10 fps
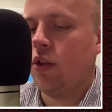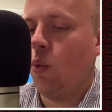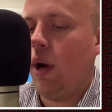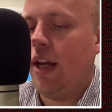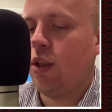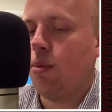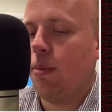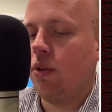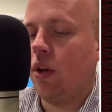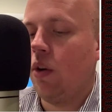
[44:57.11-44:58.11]
as a way to
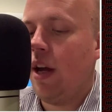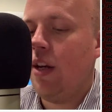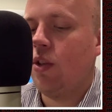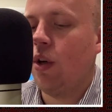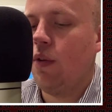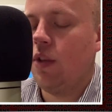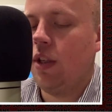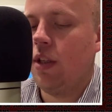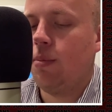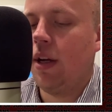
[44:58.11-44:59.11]
promote their grading
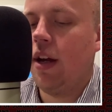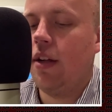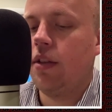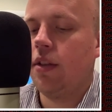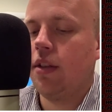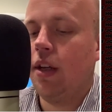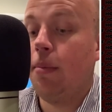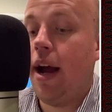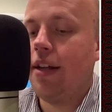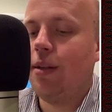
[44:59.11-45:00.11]
services because,
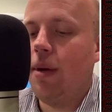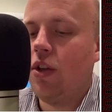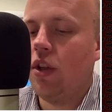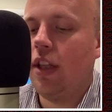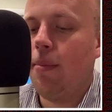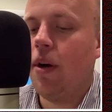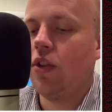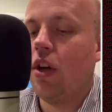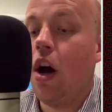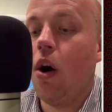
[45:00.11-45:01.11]
in my estimation, they
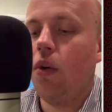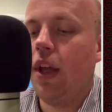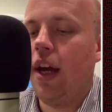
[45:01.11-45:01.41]
must know